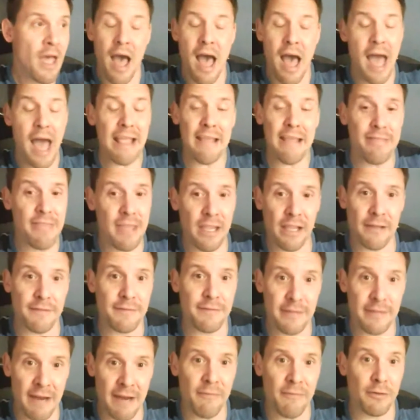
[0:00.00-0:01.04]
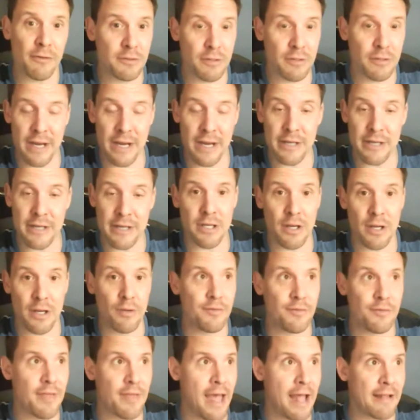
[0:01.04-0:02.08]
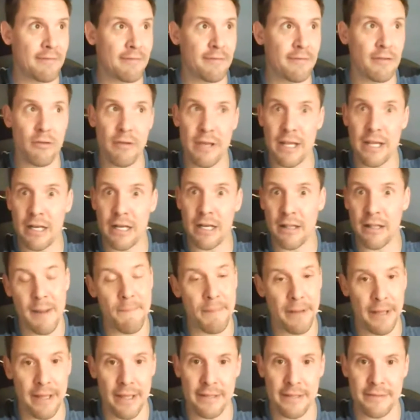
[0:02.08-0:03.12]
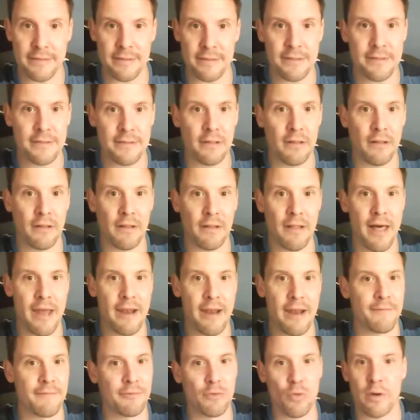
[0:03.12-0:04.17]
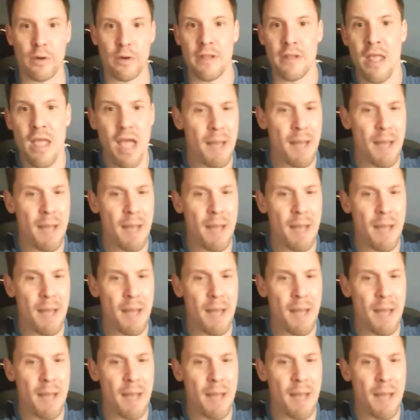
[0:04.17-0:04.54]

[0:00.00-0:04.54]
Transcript: I can think of several trade shows that still get a lot of buzz or still a lot of story.